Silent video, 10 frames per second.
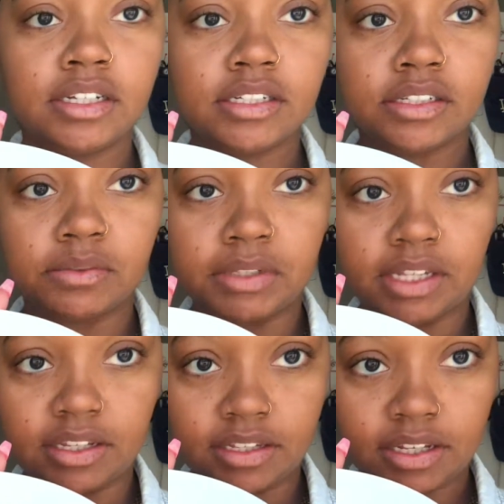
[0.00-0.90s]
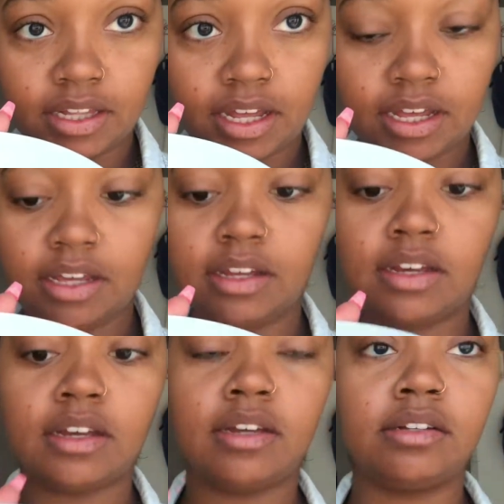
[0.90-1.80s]
This is what they look like.
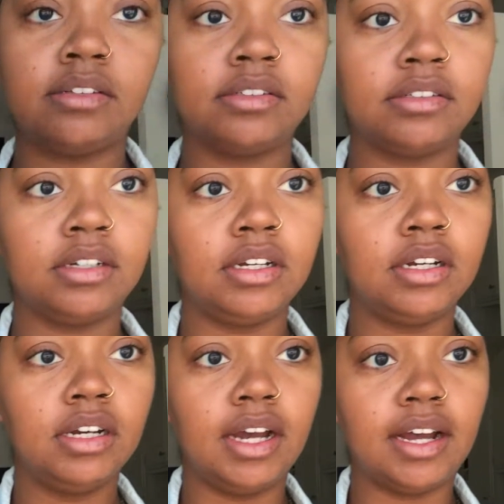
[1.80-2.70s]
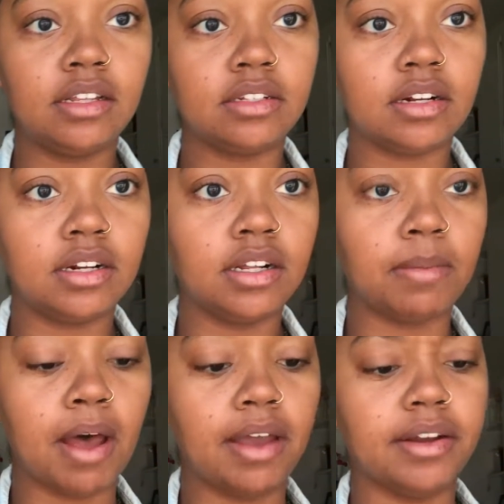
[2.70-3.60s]
I had to turn it
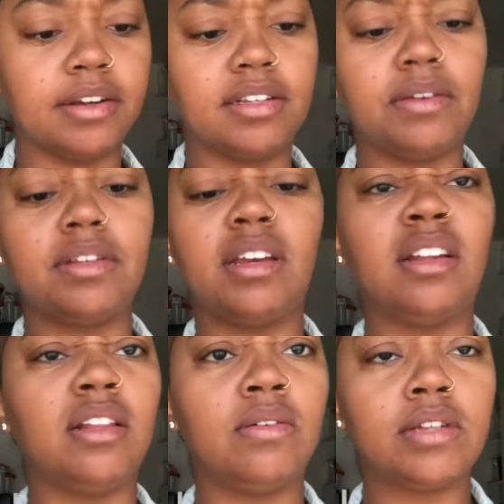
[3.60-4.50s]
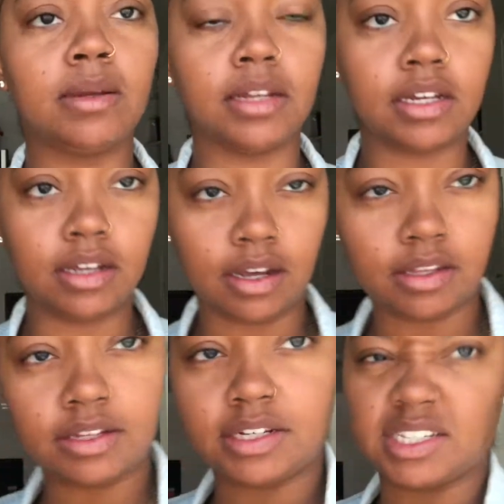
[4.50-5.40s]
up higher because it was taking a long time to cook. I
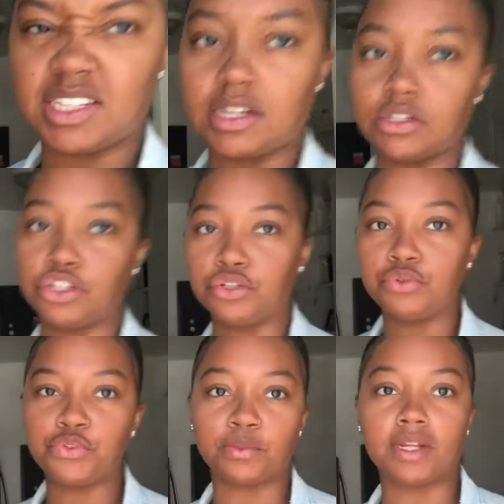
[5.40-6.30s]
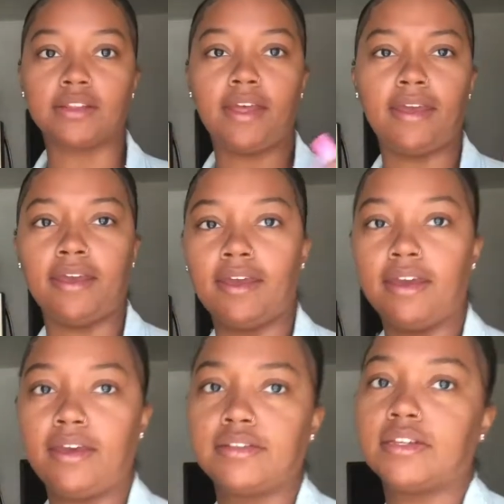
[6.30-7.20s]
think it's because of a lot of juice from like the
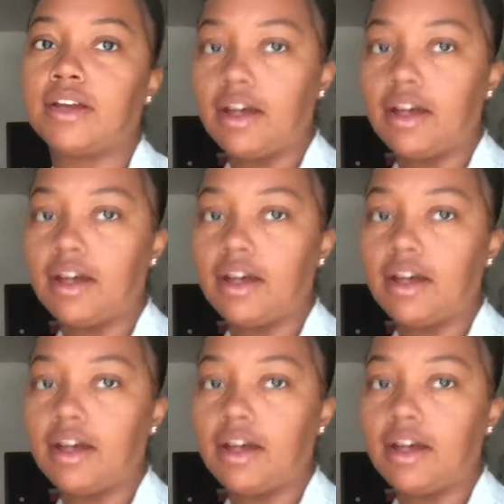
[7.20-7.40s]
eggs and the